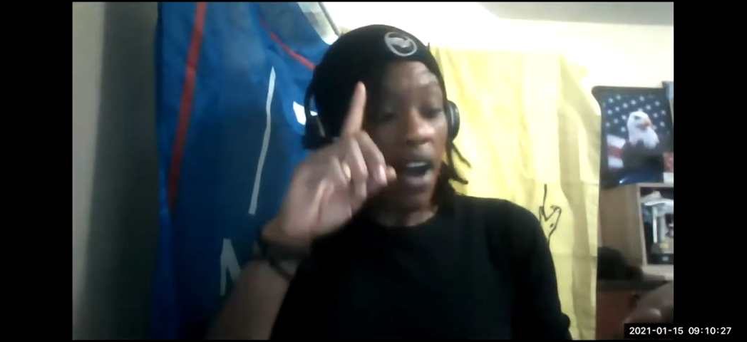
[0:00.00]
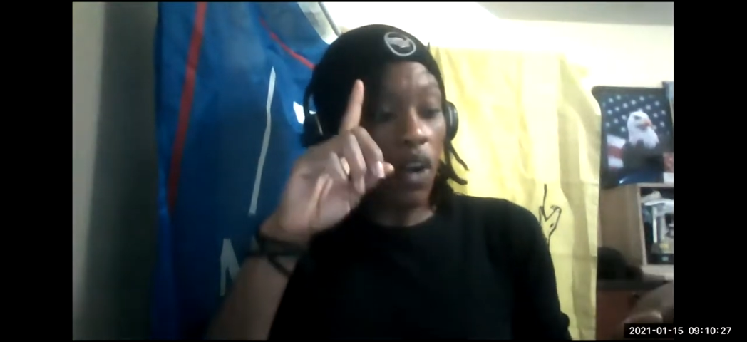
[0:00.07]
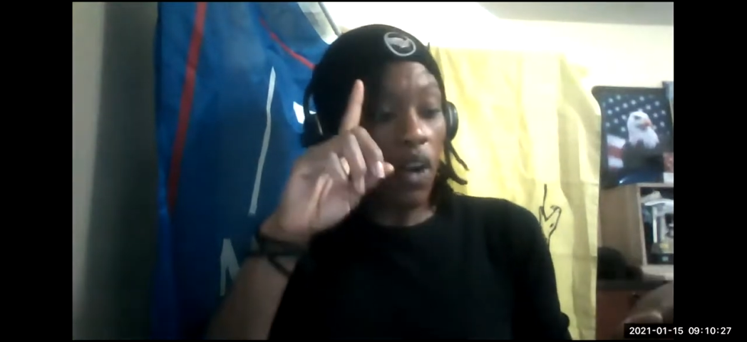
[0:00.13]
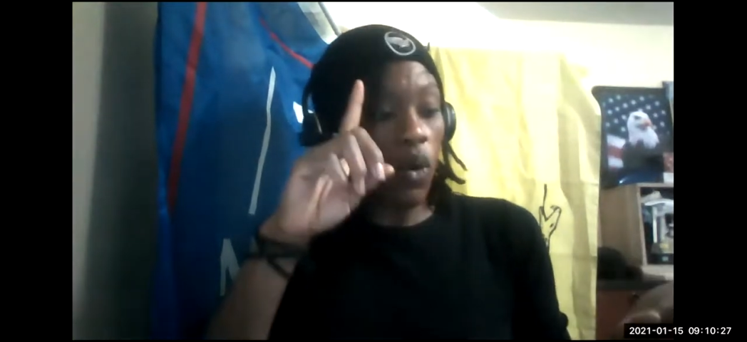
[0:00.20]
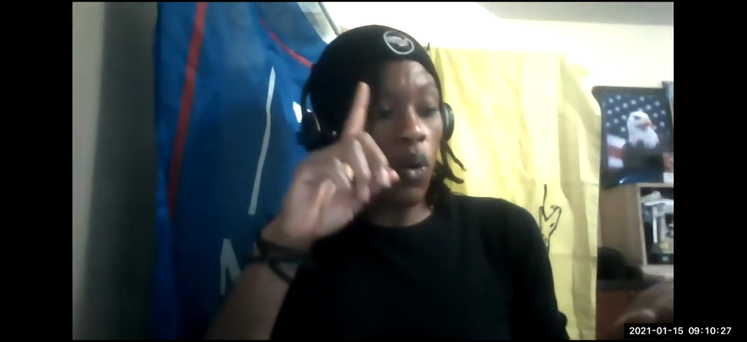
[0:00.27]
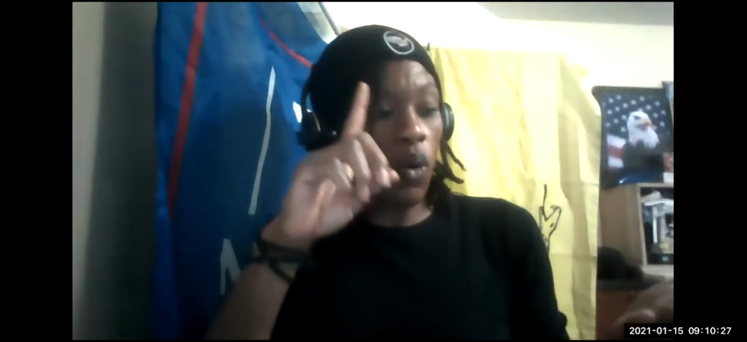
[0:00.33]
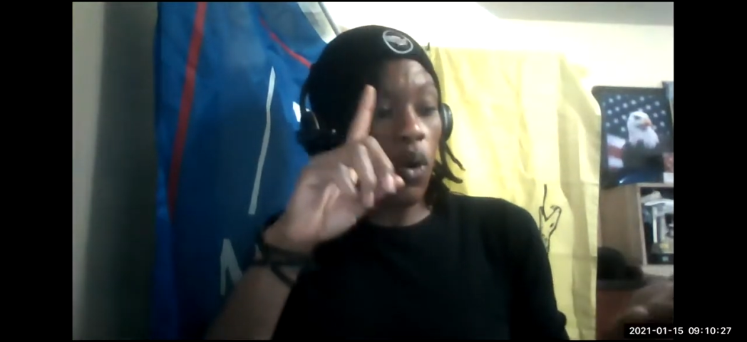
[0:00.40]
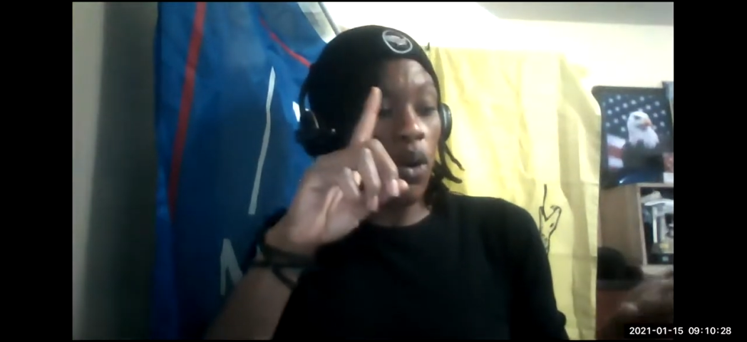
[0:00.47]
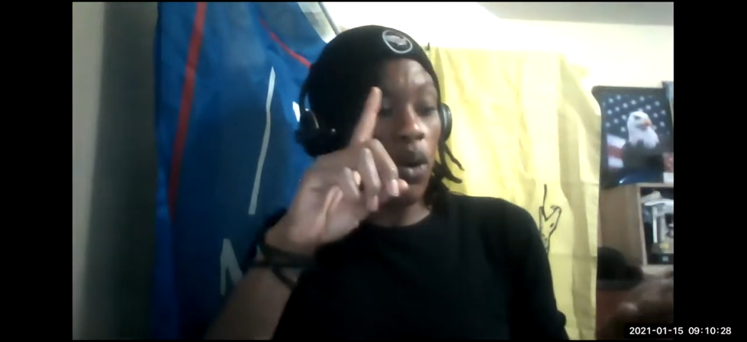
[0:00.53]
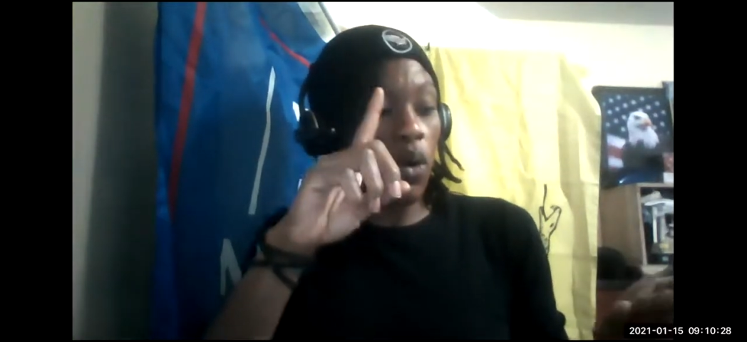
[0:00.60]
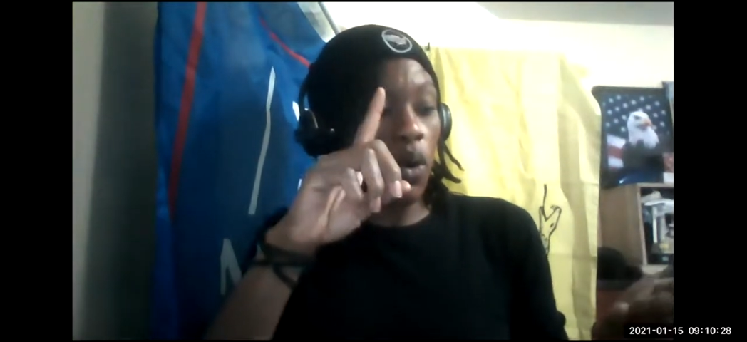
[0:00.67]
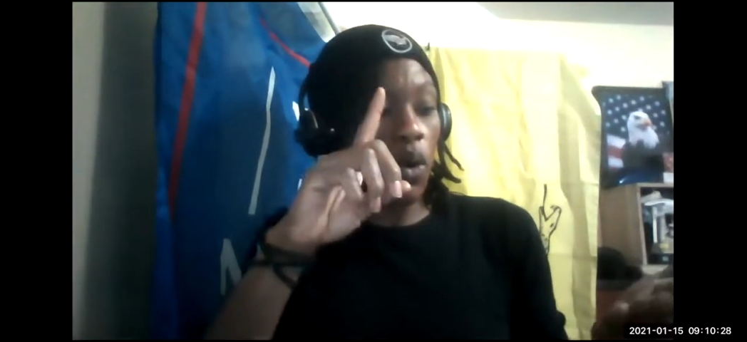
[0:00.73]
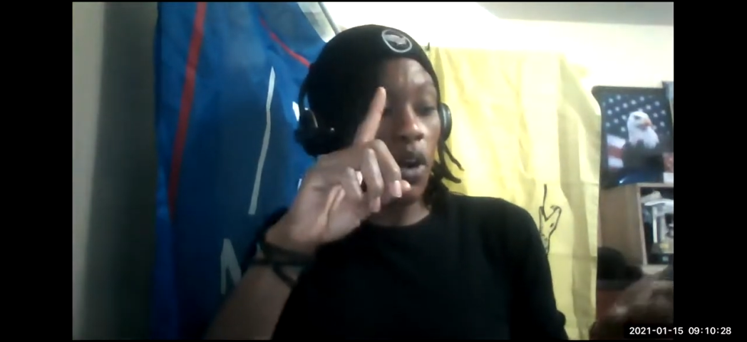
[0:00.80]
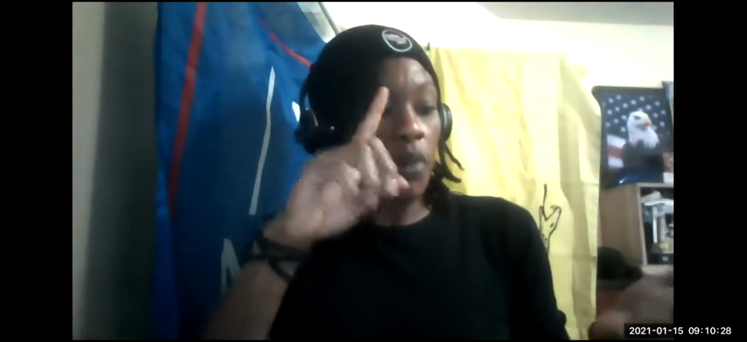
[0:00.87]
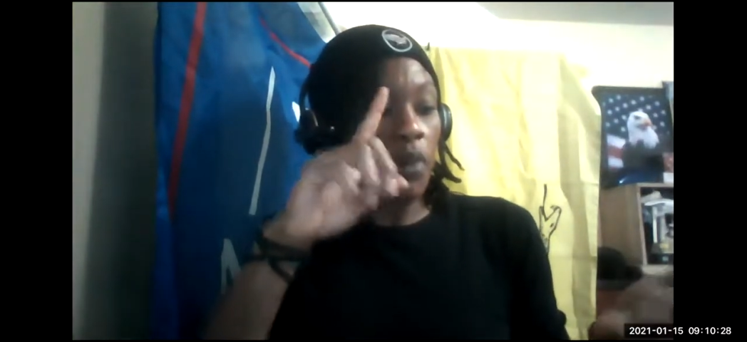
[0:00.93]

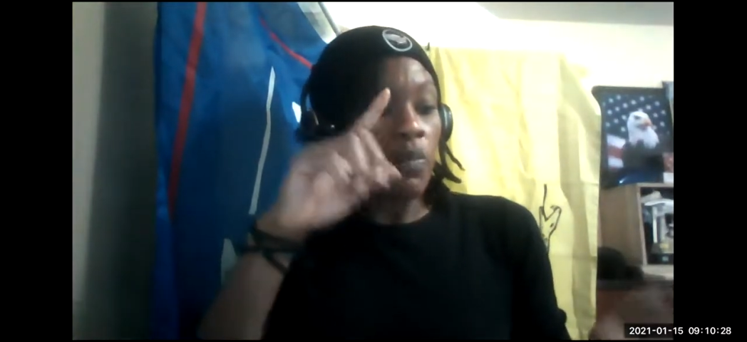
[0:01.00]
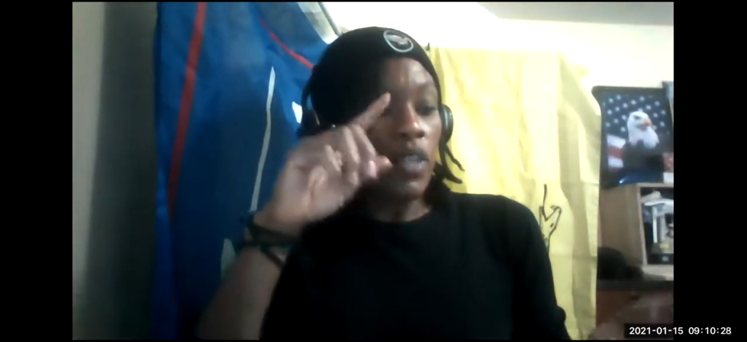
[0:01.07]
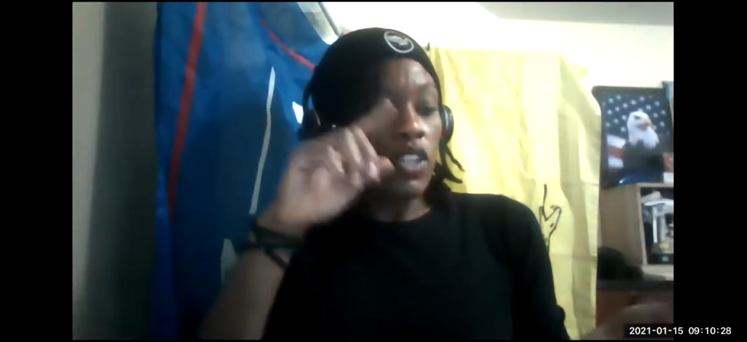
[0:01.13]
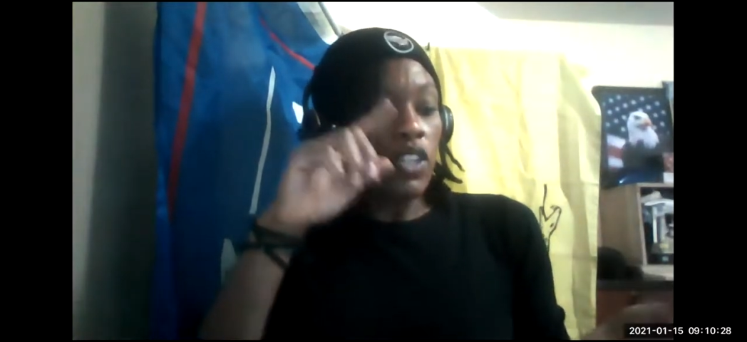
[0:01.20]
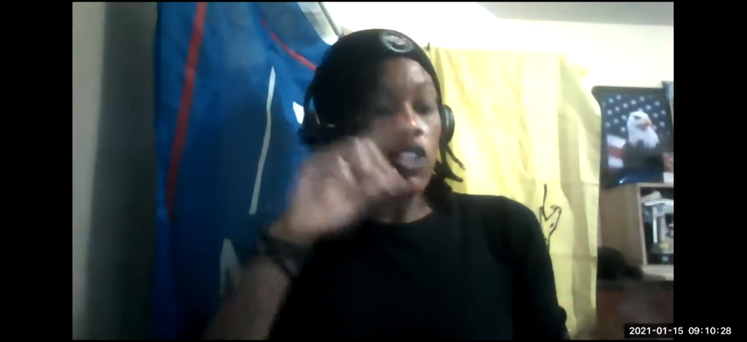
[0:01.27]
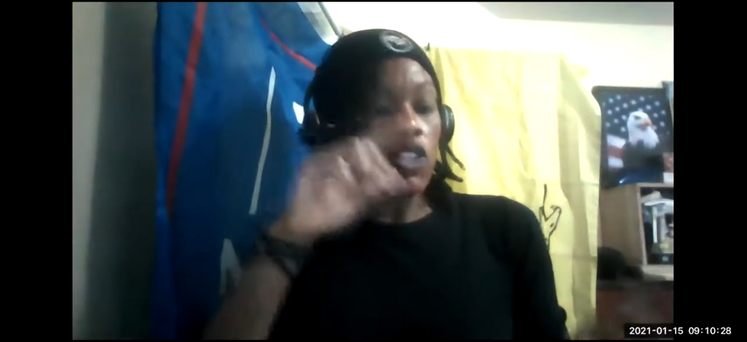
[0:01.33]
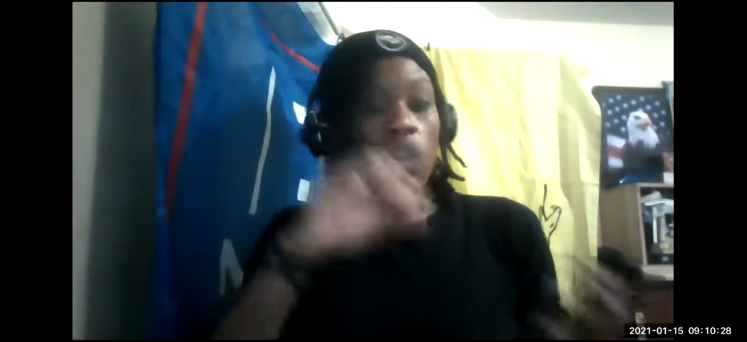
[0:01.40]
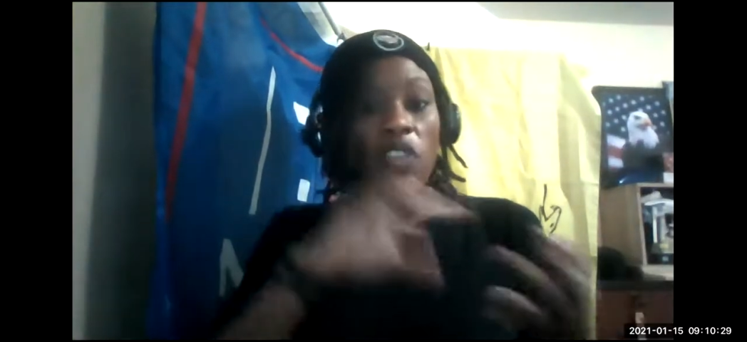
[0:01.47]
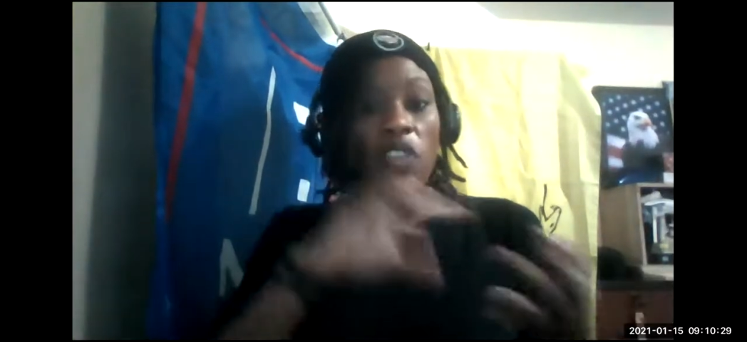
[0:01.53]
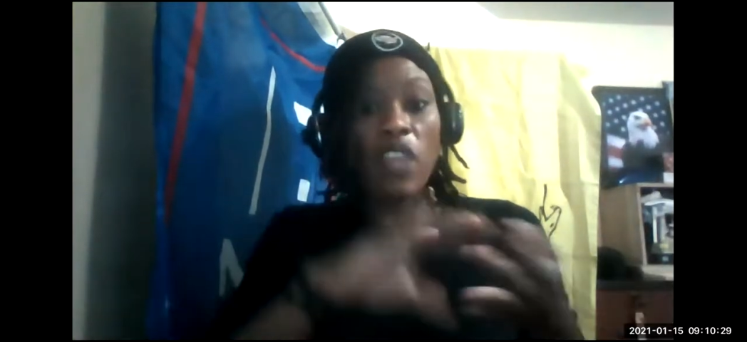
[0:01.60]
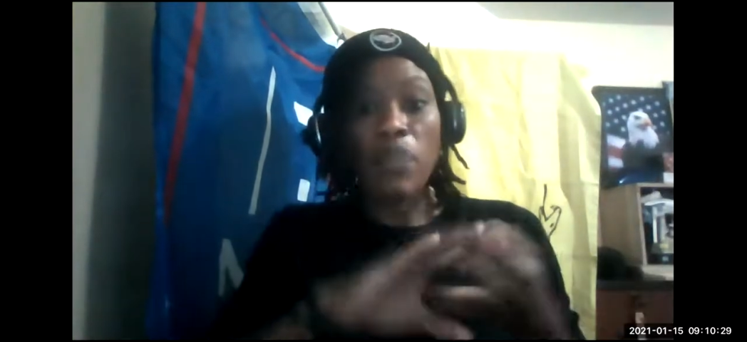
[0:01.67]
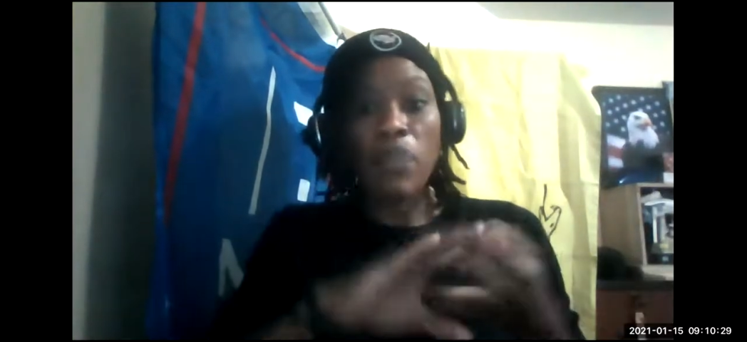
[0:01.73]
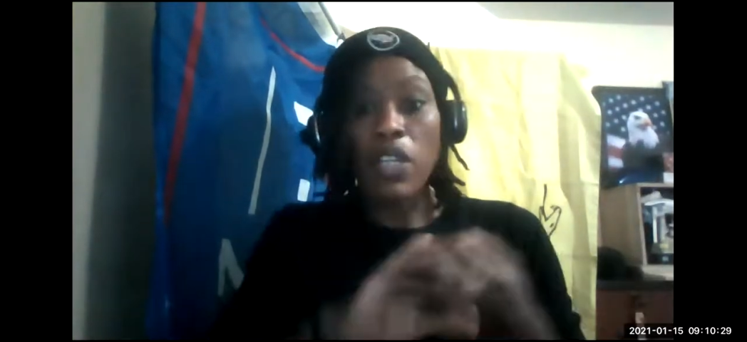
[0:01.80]
or they've